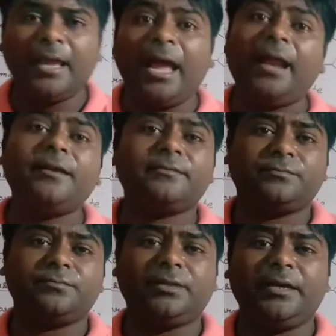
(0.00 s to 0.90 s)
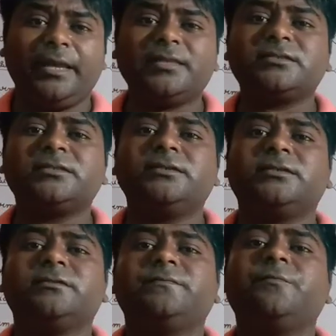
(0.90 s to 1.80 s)
and the next
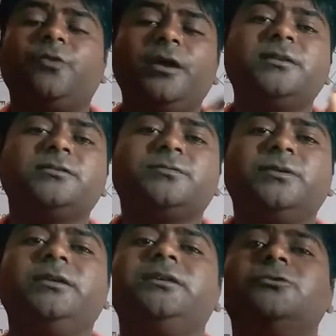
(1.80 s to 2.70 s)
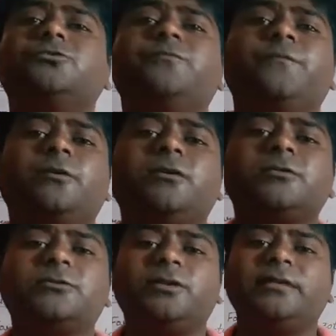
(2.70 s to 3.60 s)
point we need to
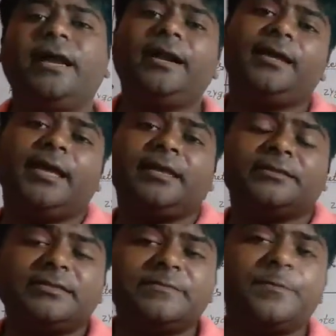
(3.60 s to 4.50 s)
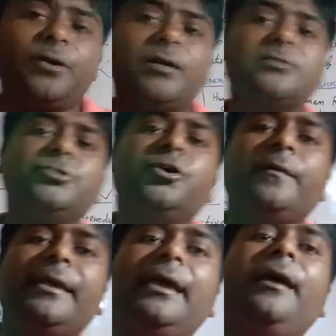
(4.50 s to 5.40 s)
focus on that, this production
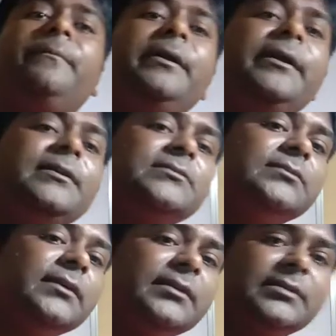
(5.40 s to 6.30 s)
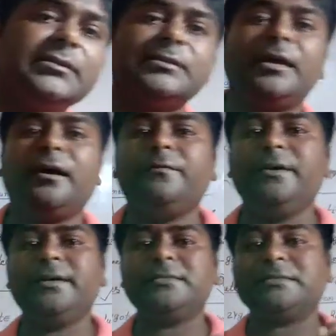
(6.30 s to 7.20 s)
of gametes, it is
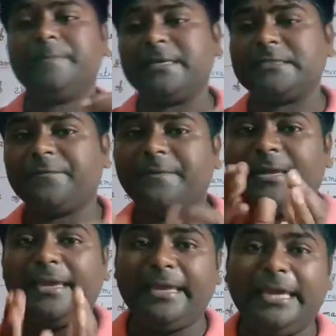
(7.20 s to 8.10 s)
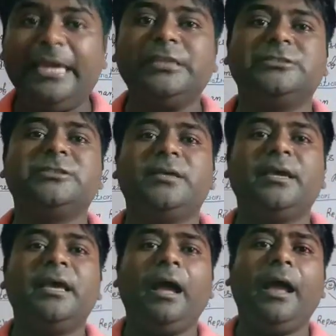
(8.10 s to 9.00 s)
having a specific age,
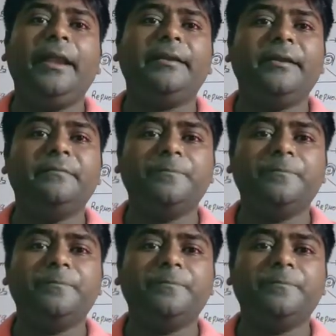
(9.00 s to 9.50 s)
and in